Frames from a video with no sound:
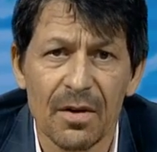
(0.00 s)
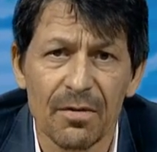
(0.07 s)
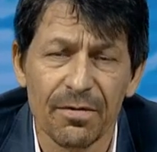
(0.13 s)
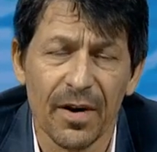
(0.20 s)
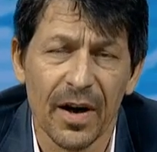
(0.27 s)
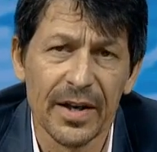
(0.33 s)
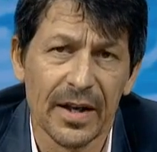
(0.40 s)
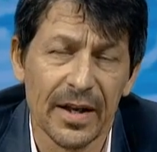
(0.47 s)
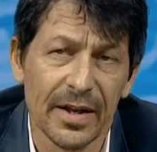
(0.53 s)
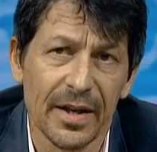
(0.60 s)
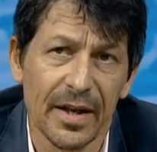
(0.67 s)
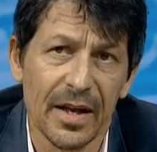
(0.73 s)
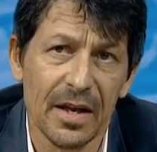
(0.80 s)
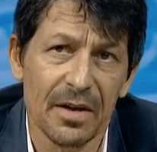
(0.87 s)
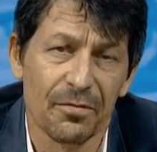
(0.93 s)

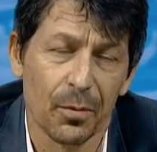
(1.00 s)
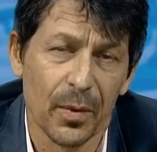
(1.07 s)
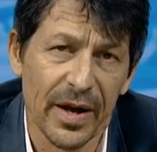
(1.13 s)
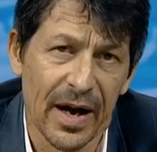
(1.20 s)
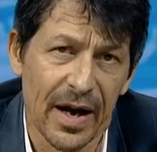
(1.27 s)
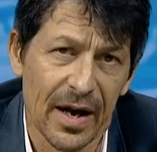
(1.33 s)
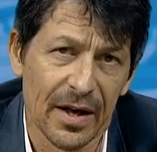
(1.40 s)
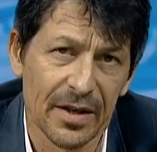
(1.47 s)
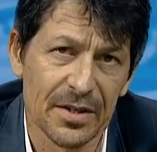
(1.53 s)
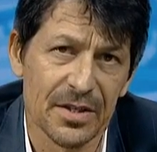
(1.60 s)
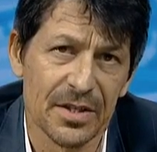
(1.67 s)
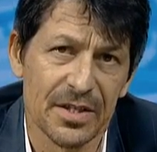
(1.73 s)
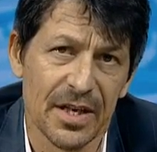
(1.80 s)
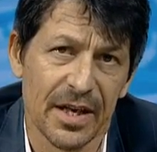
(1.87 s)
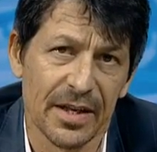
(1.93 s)
Finally, if we are
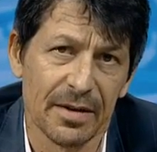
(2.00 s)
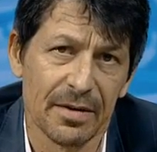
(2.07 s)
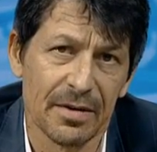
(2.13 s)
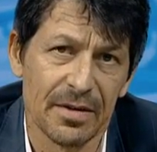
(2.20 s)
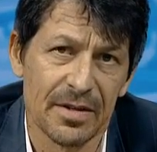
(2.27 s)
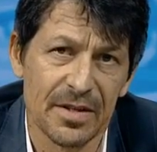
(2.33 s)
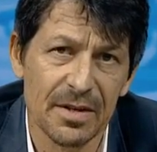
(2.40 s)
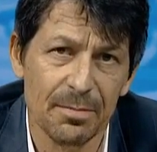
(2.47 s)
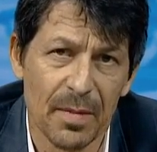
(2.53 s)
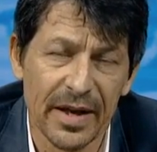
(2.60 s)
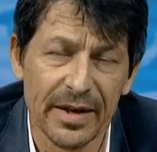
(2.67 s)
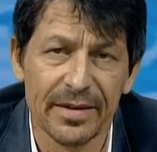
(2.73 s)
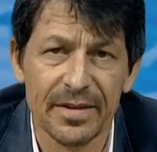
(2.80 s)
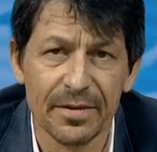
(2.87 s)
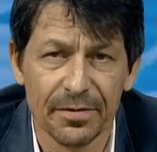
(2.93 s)
to
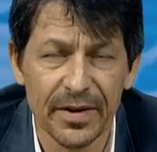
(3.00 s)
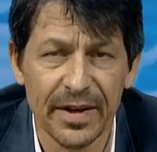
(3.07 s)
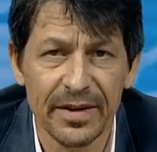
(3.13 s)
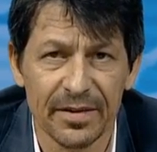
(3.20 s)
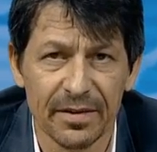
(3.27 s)
make different